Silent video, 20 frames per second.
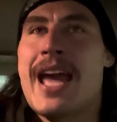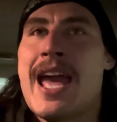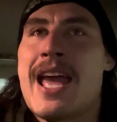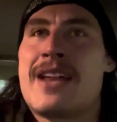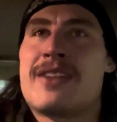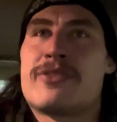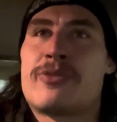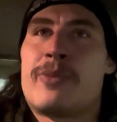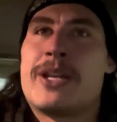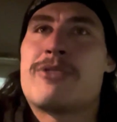
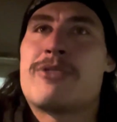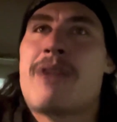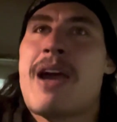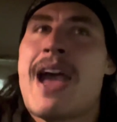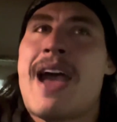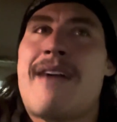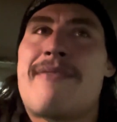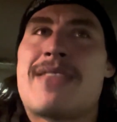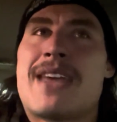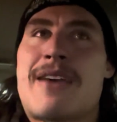And when you
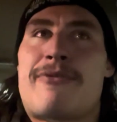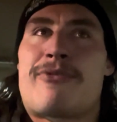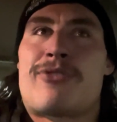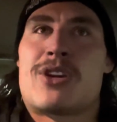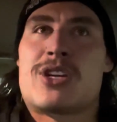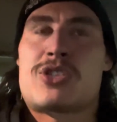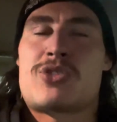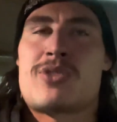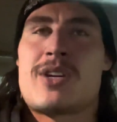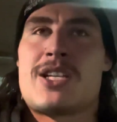have that
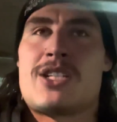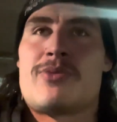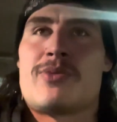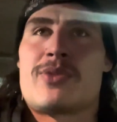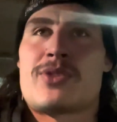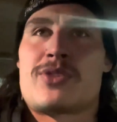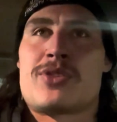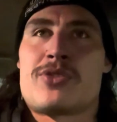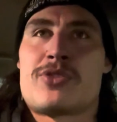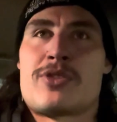frustration with
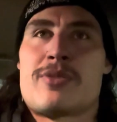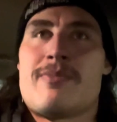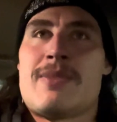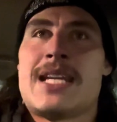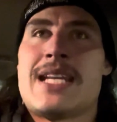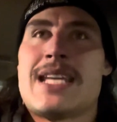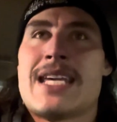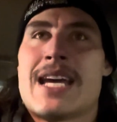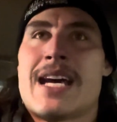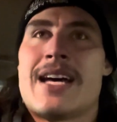social
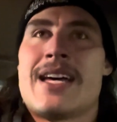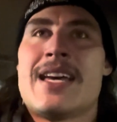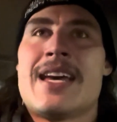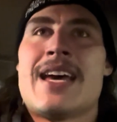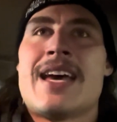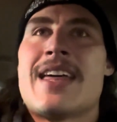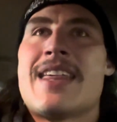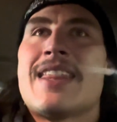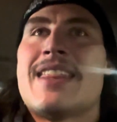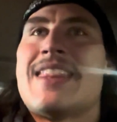media,
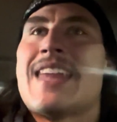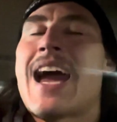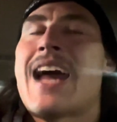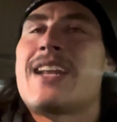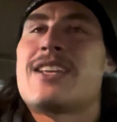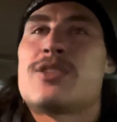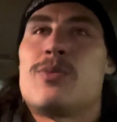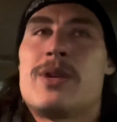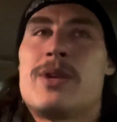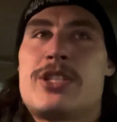that
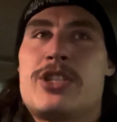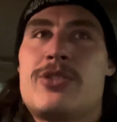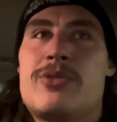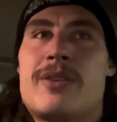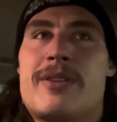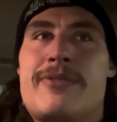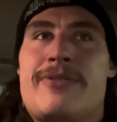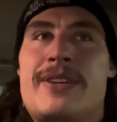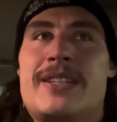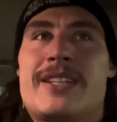is what you
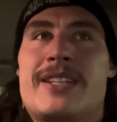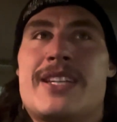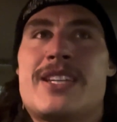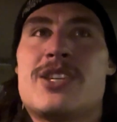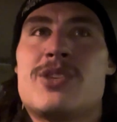are feeling.